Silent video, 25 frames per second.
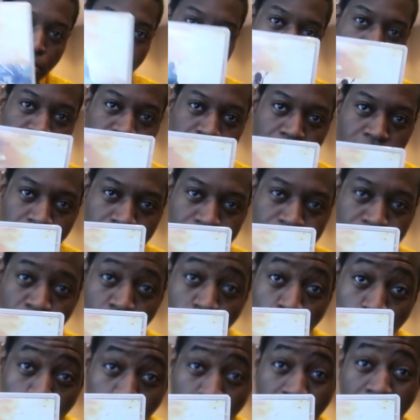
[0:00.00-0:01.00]
Breath of
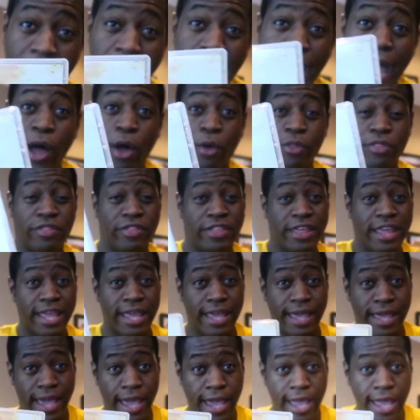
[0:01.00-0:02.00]
the Wild, the
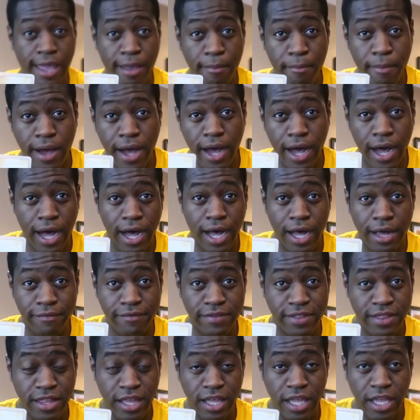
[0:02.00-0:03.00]
game
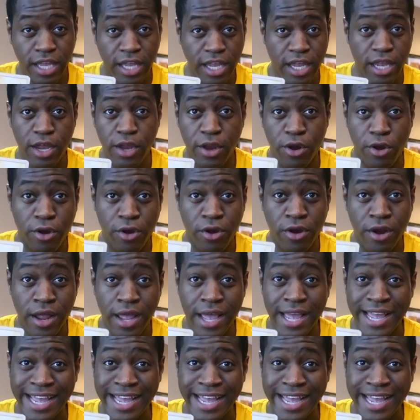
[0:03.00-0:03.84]
of the year